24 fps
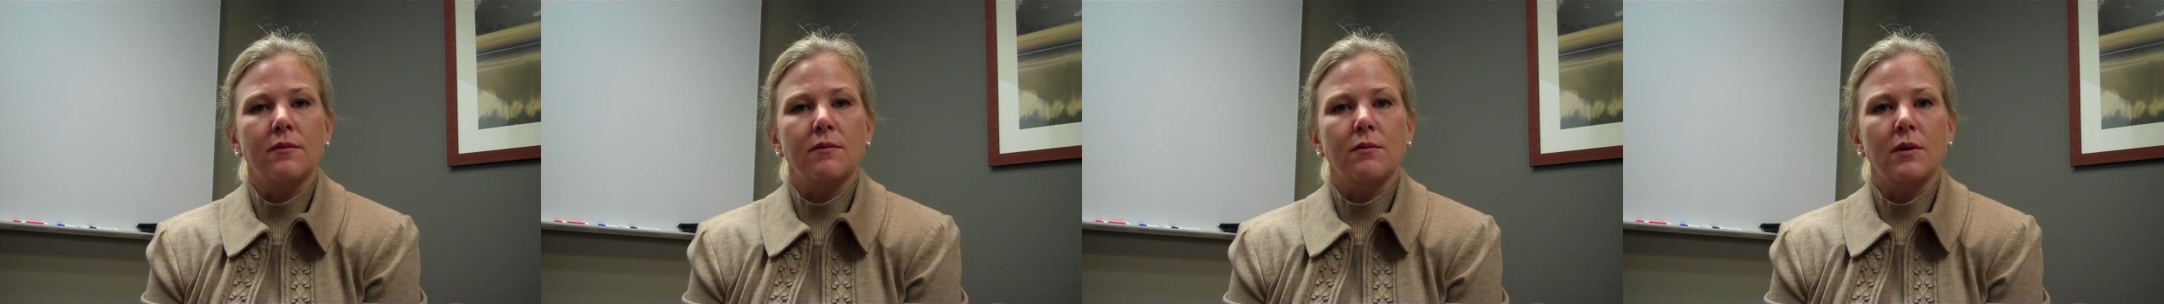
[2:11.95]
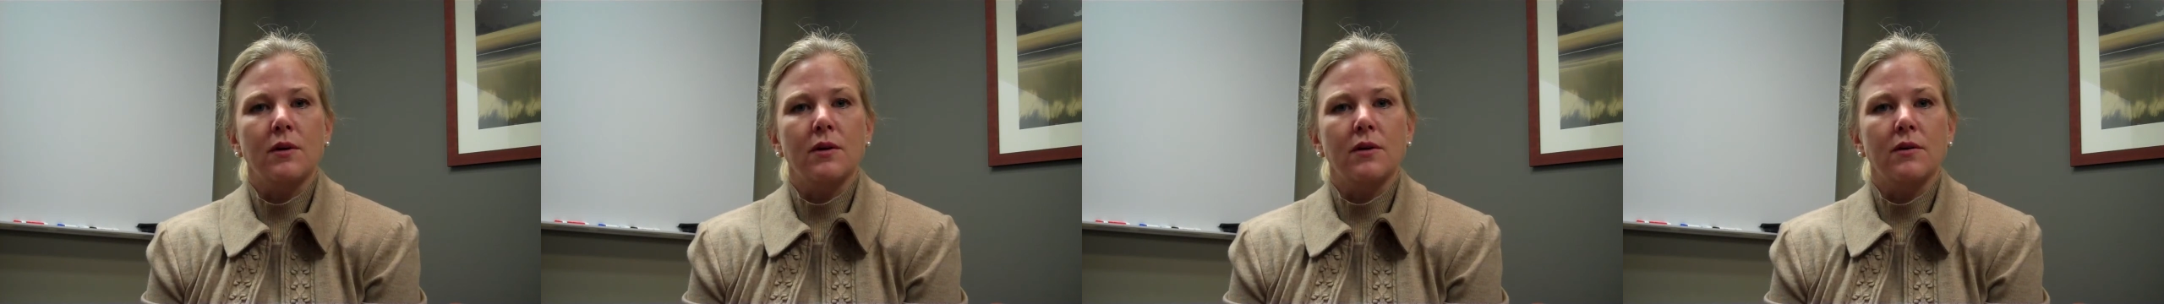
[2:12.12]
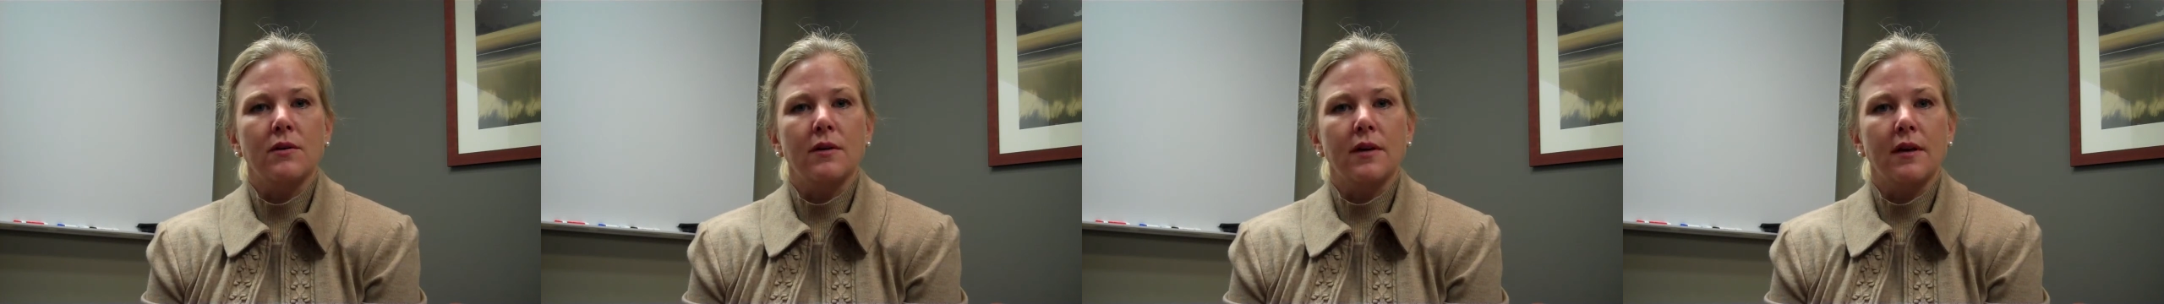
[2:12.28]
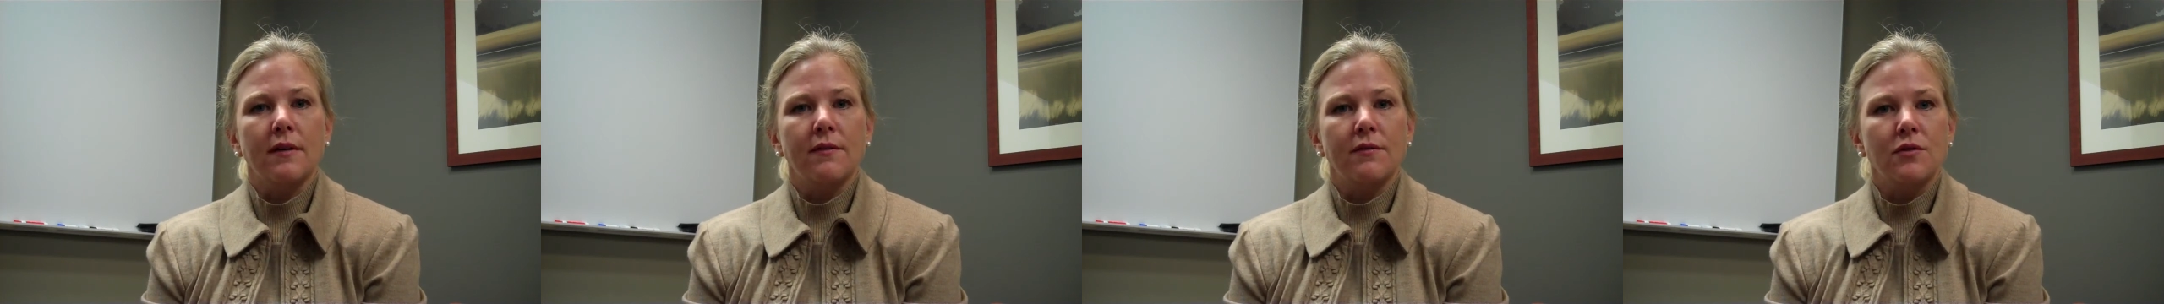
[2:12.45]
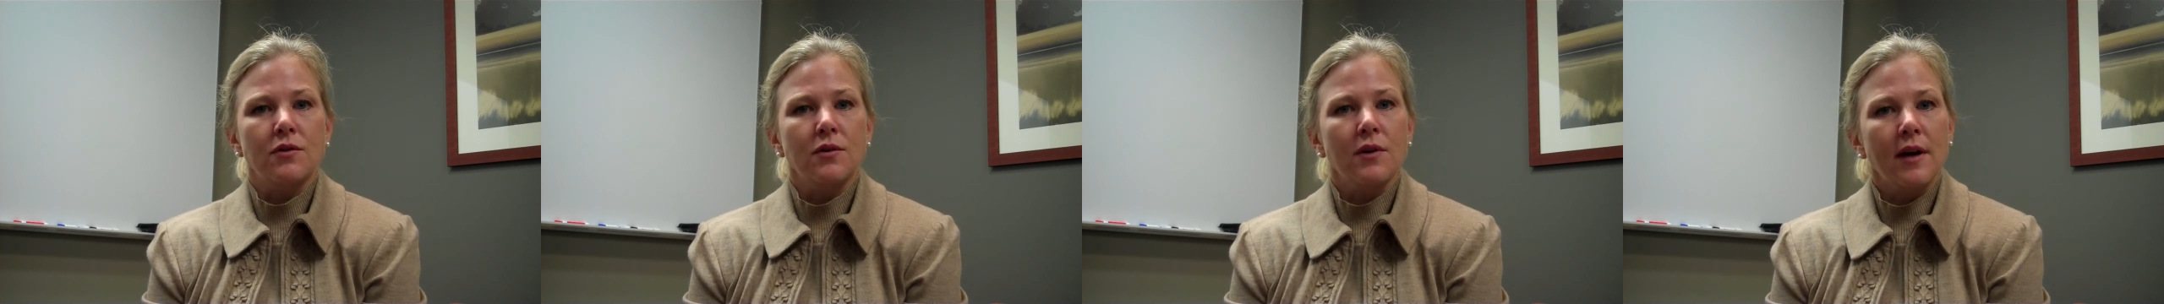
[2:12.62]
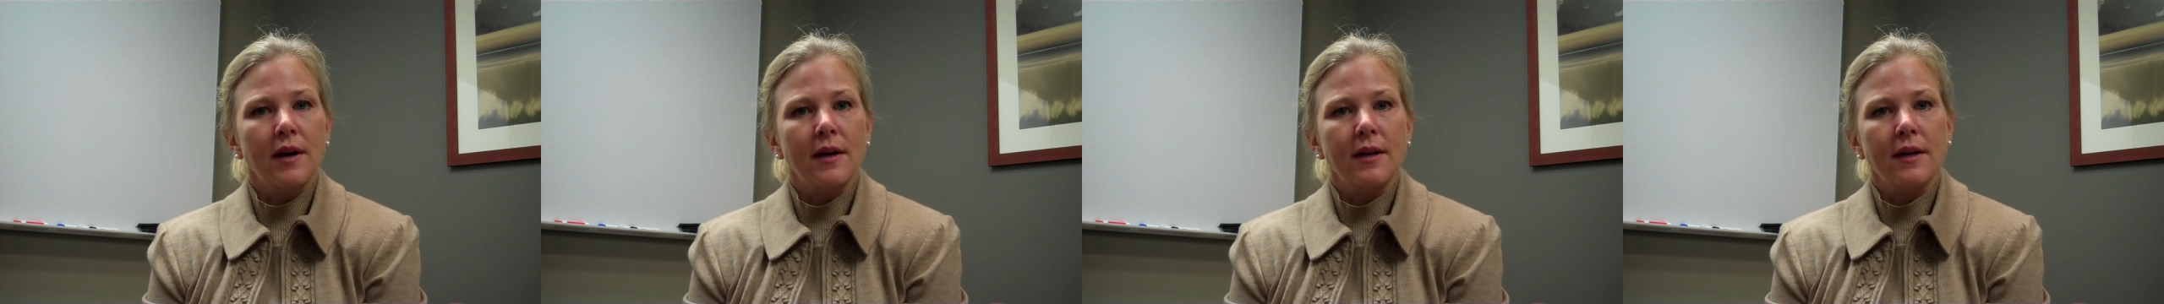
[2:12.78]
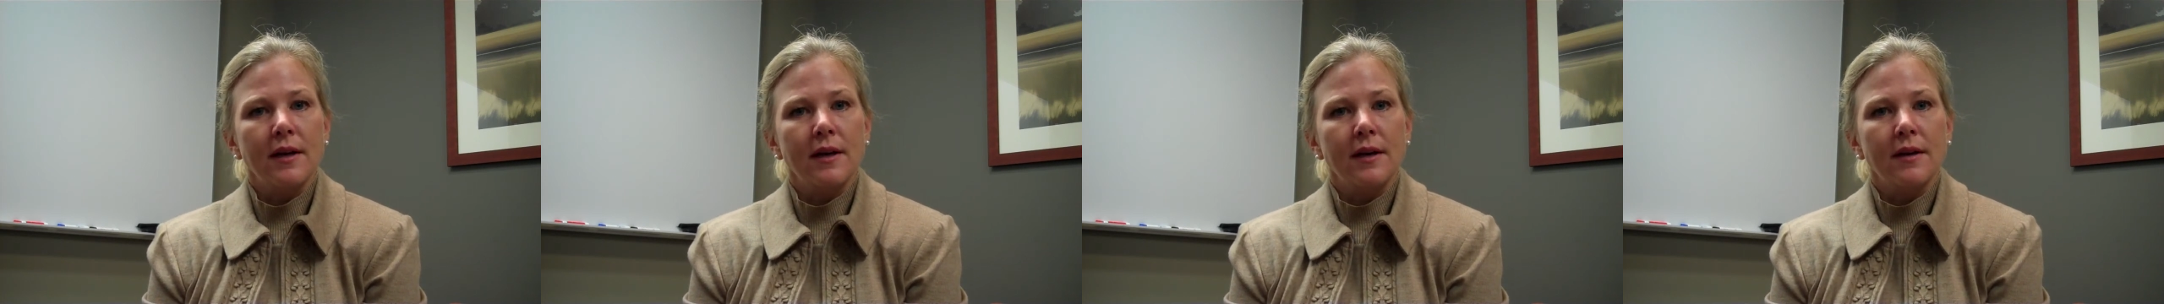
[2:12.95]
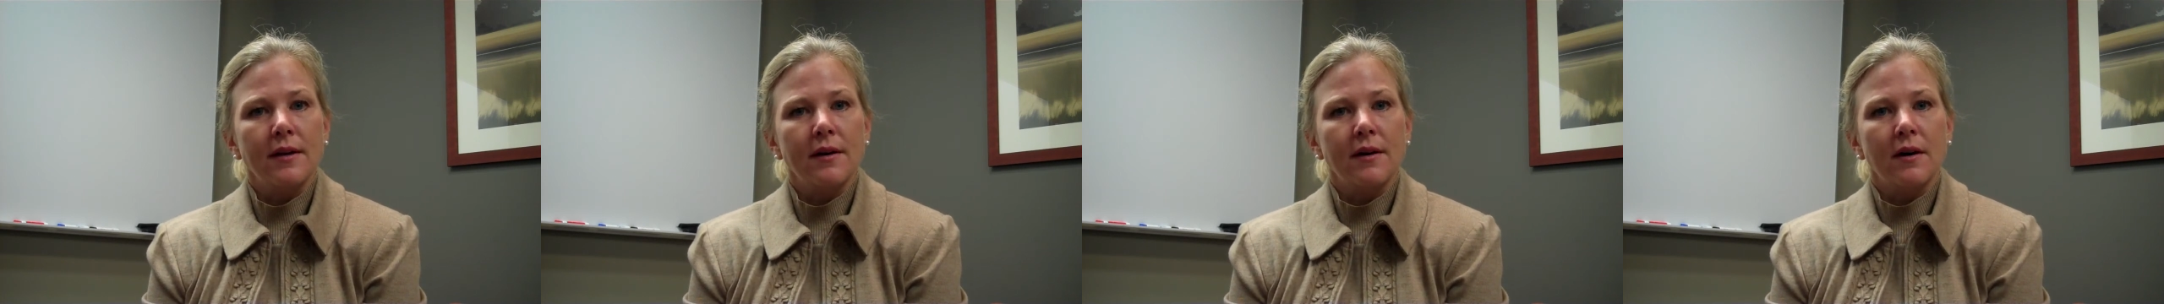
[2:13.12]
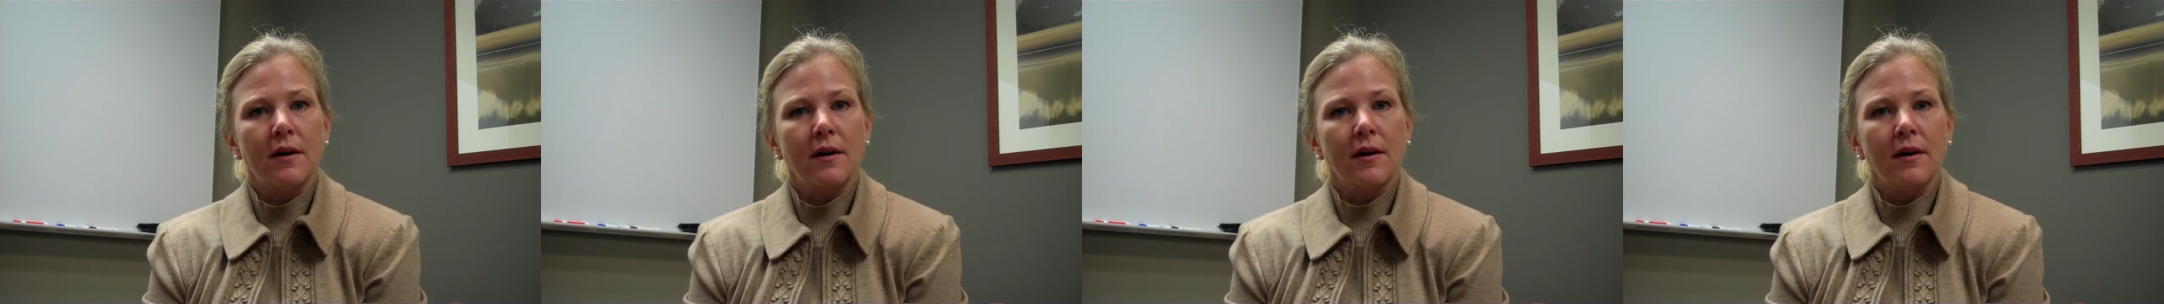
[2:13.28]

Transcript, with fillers: will give training